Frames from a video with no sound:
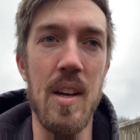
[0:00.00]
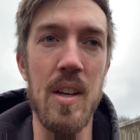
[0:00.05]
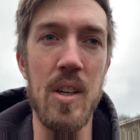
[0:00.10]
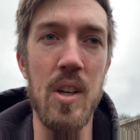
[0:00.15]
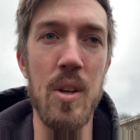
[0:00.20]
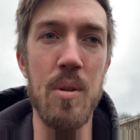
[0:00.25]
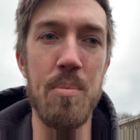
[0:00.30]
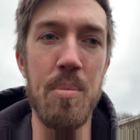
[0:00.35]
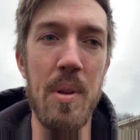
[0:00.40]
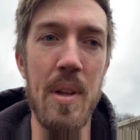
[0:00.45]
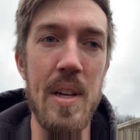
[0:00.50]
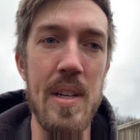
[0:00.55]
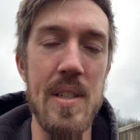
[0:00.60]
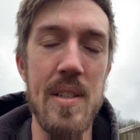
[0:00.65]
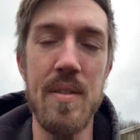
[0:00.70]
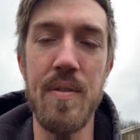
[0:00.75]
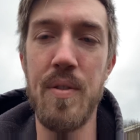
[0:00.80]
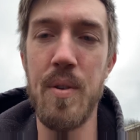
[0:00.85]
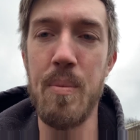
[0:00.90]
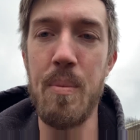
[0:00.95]
good place
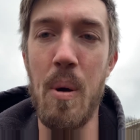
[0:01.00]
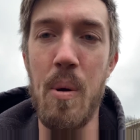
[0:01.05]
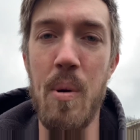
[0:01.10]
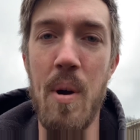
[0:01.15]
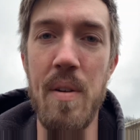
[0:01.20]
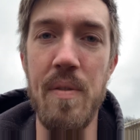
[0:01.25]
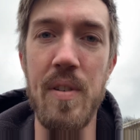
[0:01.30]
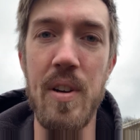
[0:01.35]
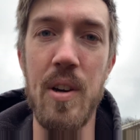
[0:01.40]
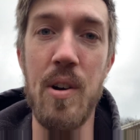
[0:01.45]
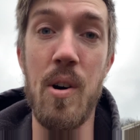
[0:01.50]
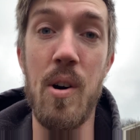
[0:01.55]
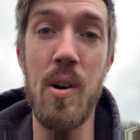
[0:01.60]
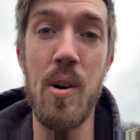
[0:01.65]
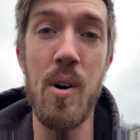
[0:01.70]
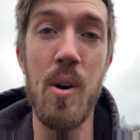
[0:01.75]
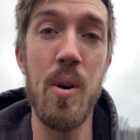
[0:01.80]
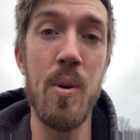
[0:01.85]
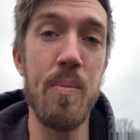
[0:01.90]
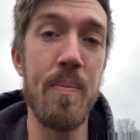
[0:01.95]
for my wife to call
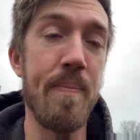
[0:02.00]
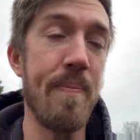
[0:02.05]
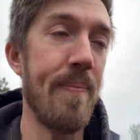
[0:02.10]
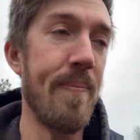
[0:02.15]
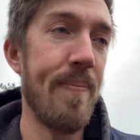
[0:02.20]
home.